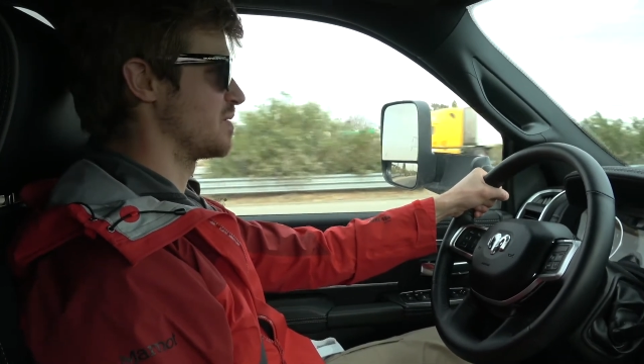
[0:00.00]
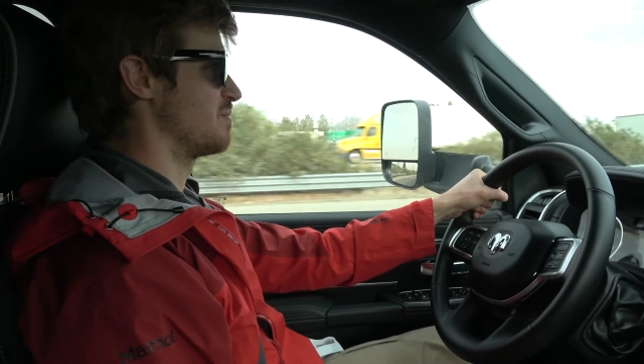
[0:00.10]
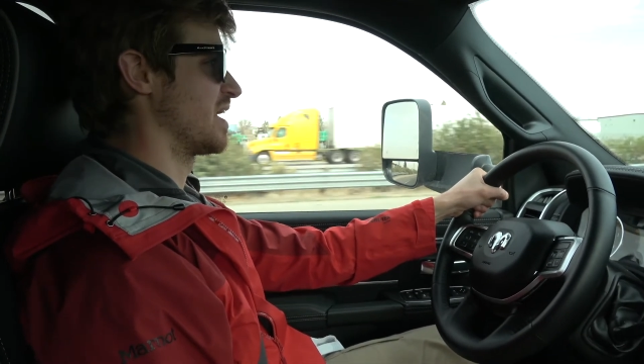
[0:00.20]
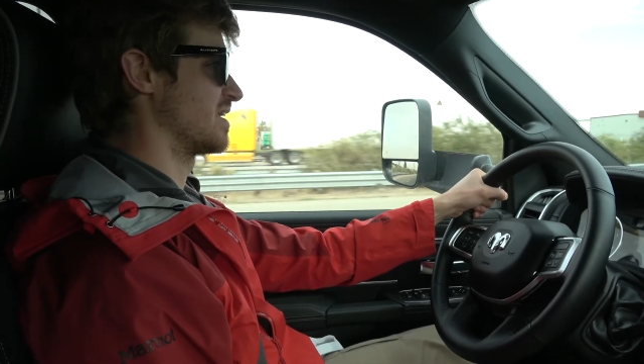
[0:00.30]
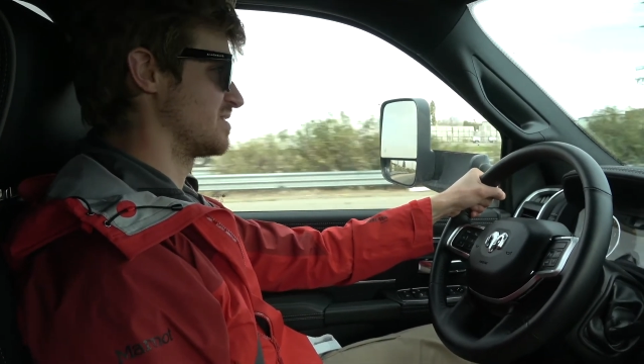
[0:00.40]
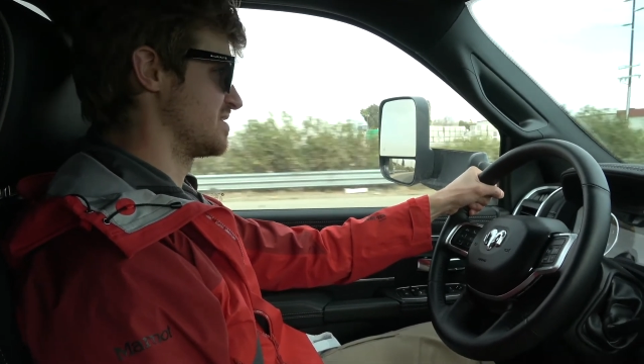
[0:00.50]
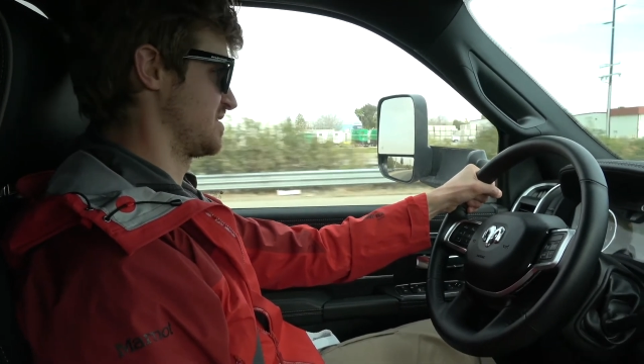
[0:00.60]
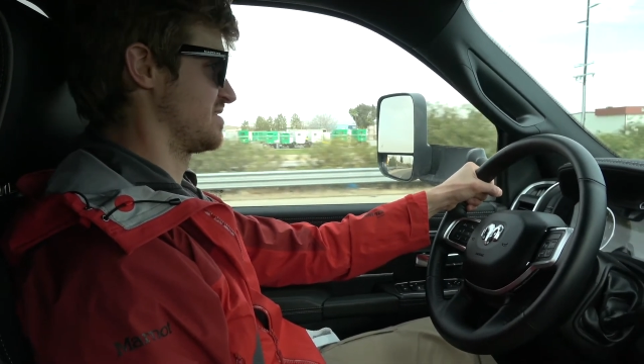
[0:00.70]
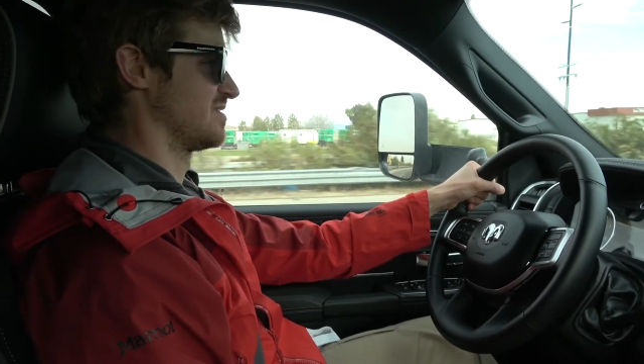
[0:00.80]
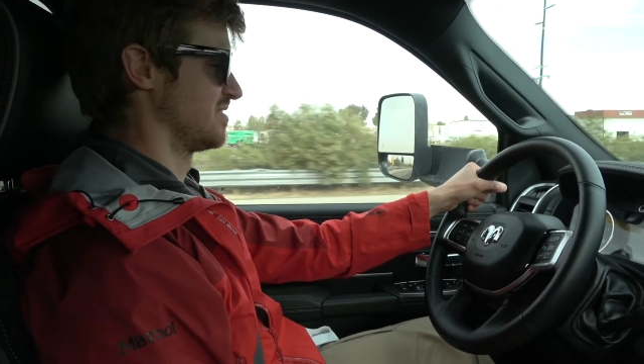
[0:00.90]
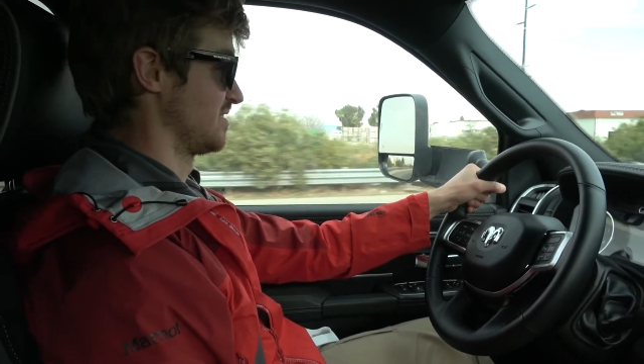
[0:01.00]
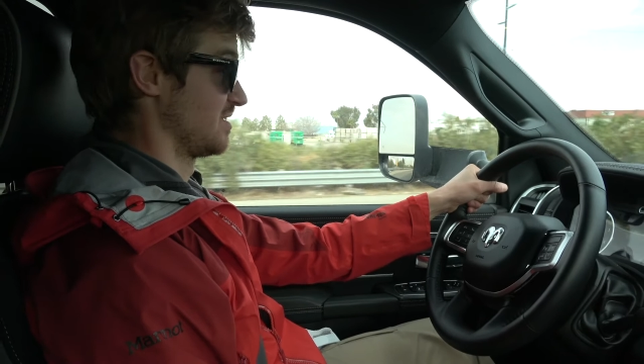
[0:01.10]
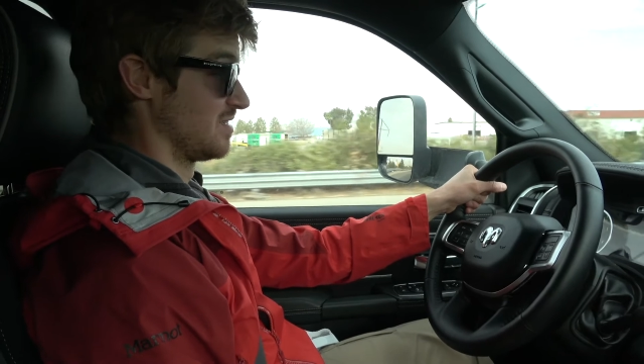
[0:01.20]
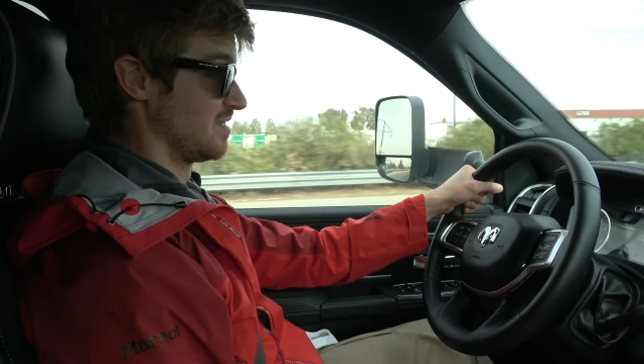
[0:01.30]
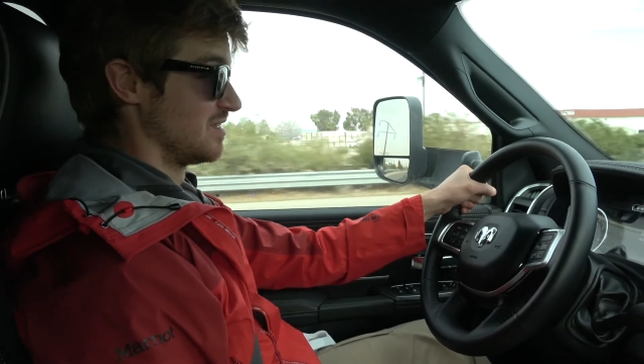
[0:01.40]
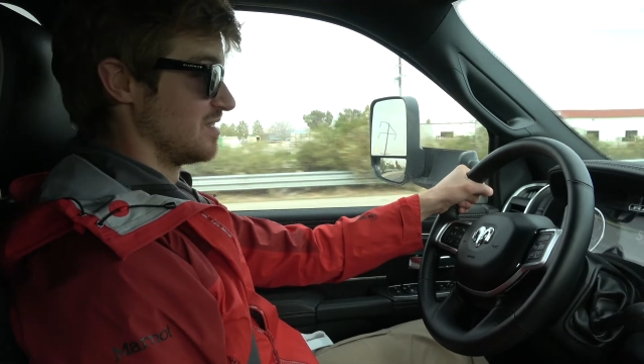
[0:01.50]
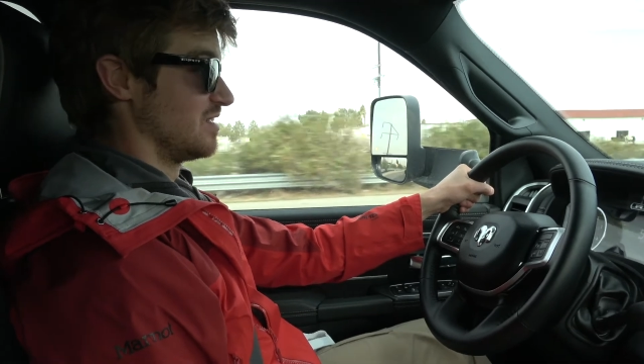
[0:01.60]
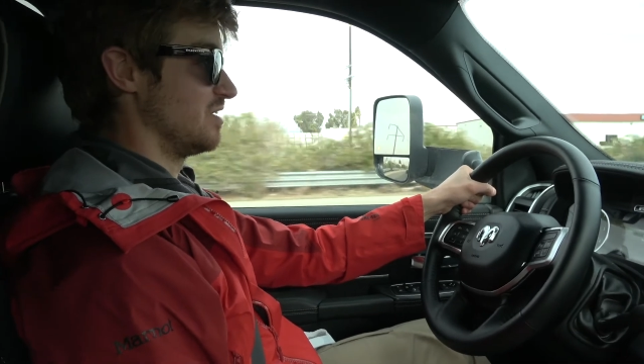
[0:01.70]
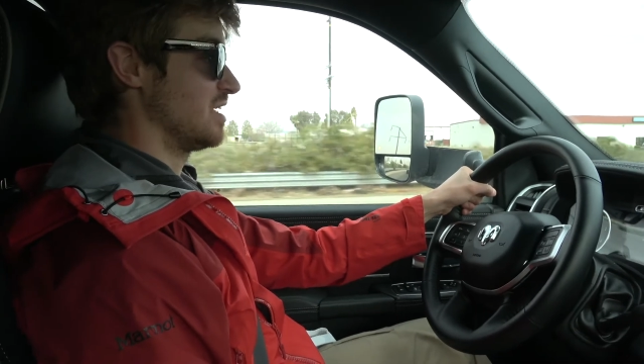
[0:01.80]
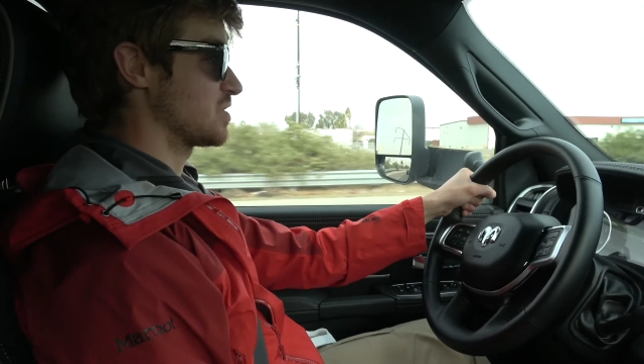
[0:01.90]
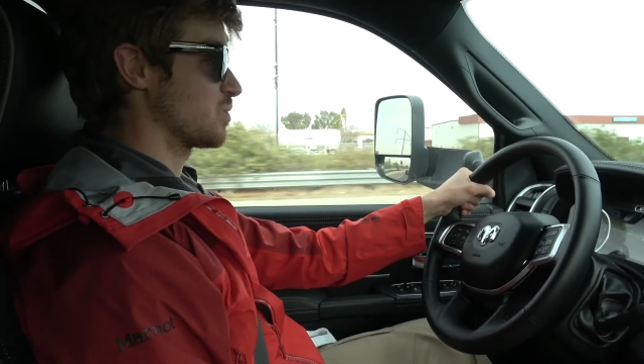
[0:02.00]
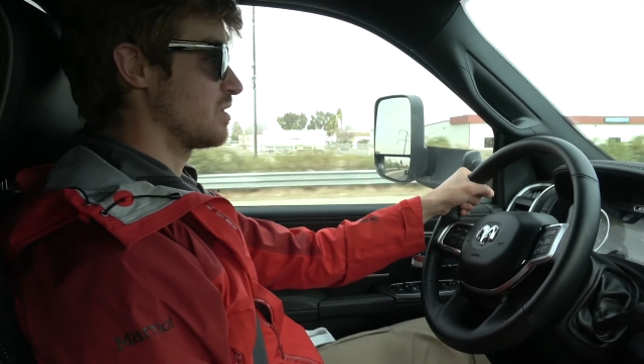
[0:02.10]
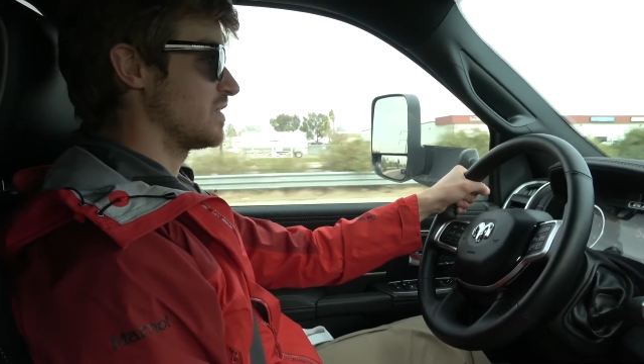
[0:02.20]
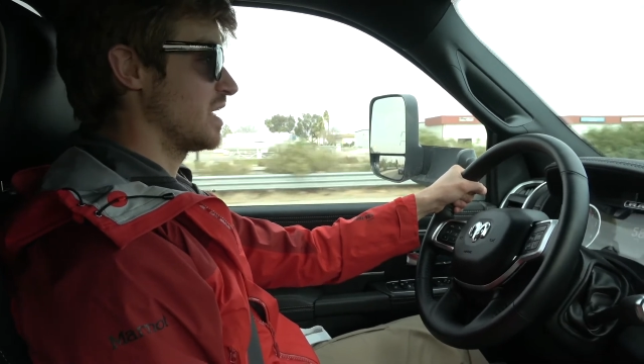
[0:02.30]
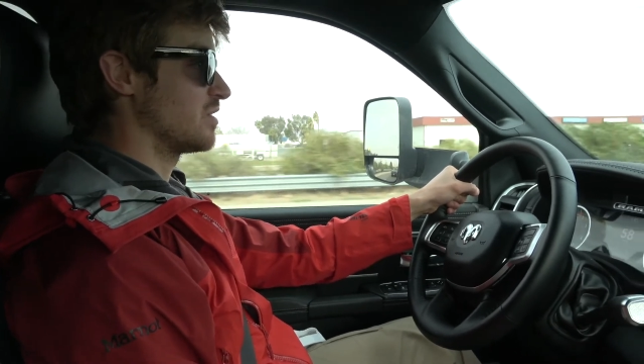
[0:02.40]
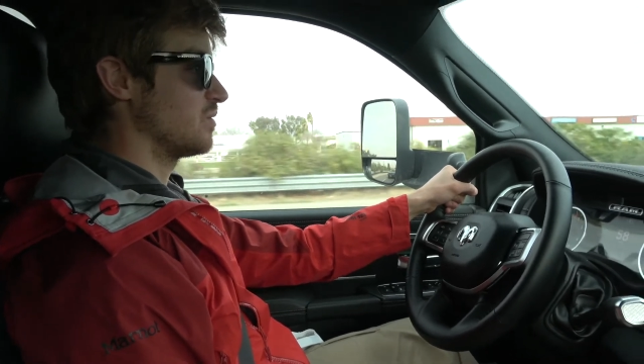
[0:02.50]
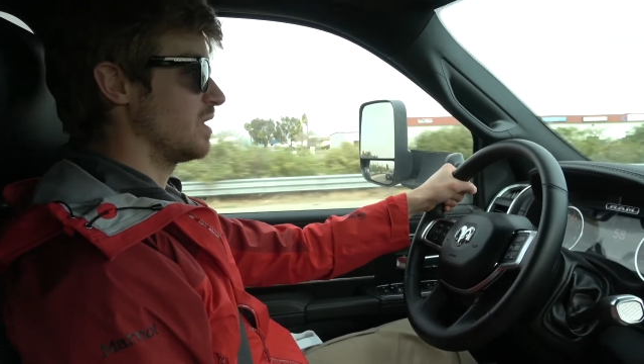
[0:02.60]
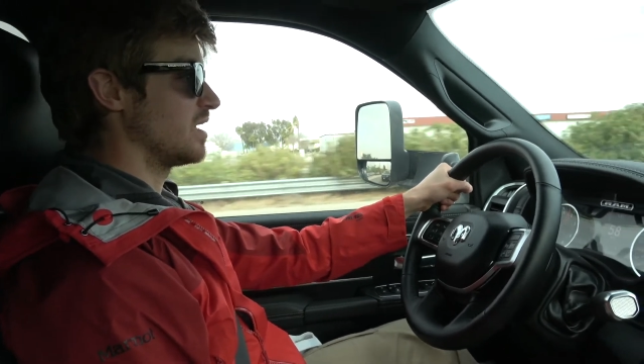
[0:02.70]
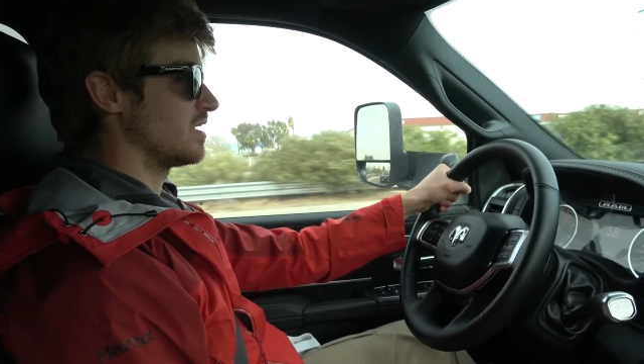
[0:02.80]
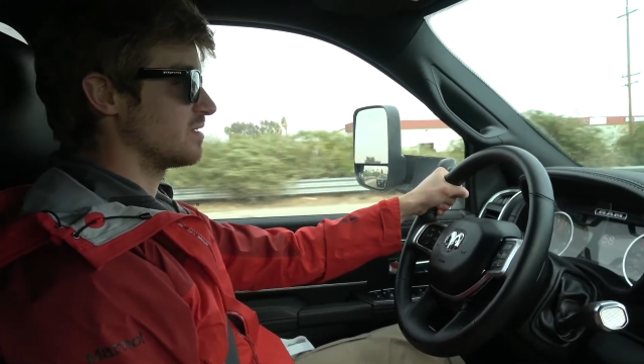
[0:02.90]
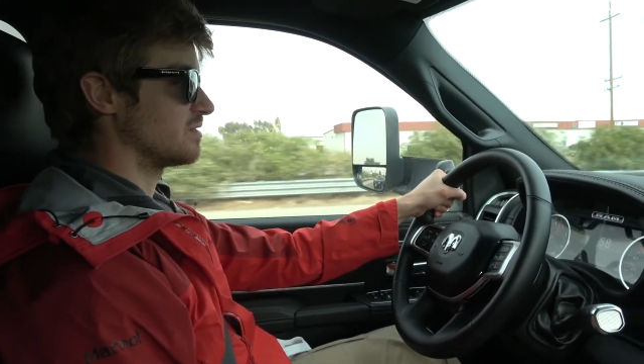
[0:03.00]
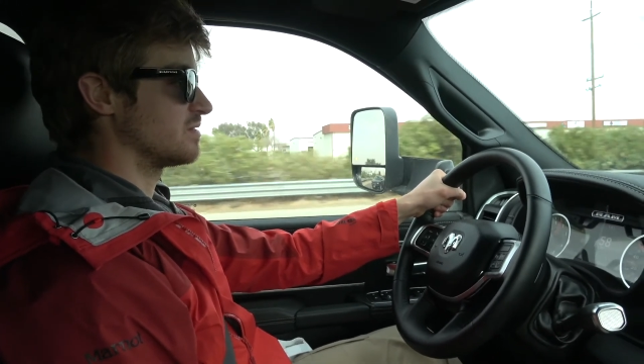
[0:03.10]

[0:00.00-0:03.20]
impact because you're not swerving out of the way.